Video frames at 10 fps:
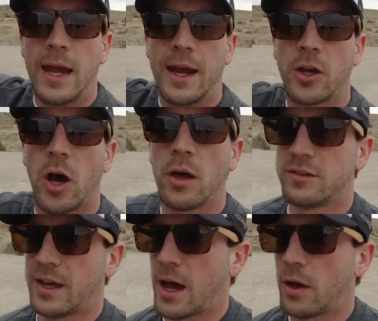It
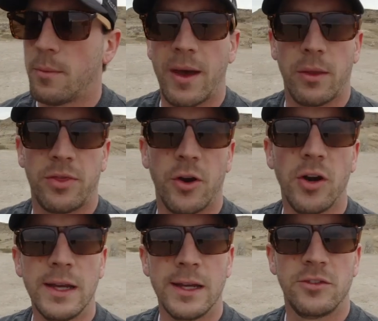calls out about
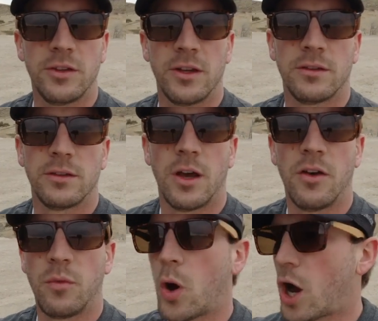30 inches
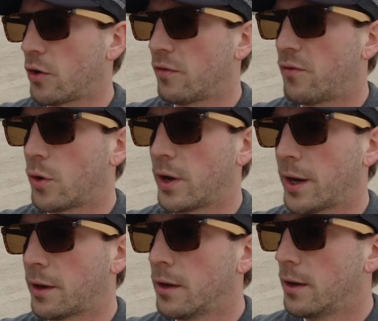of water
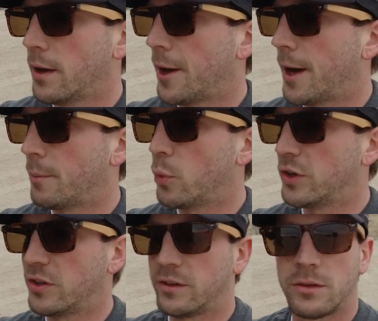fording um,
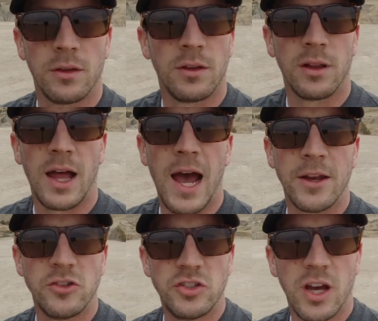which is the
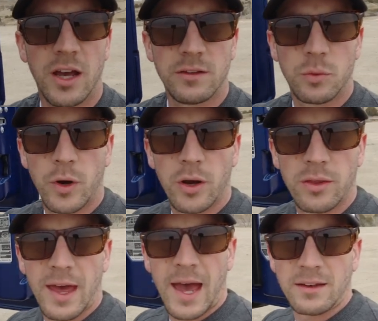line just where
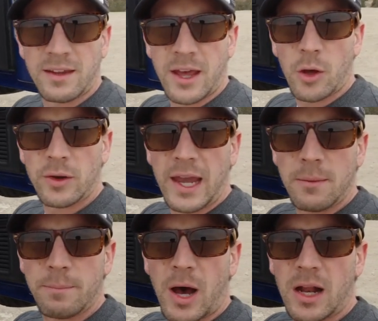that
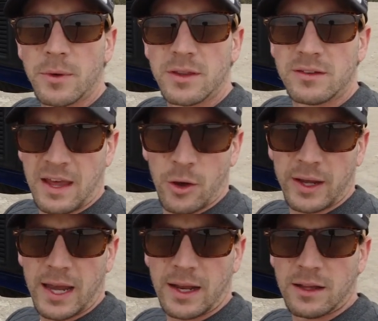tailgate, bottom of the
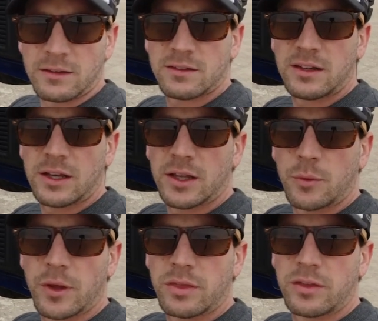tailgate is
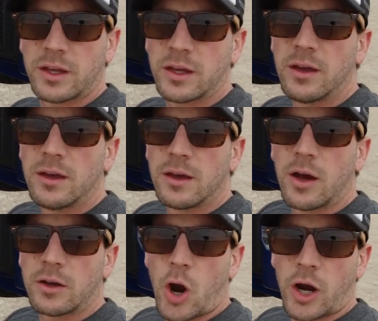sealing with the
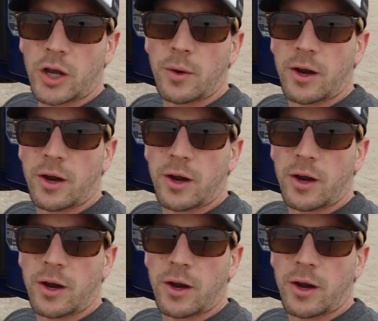cargo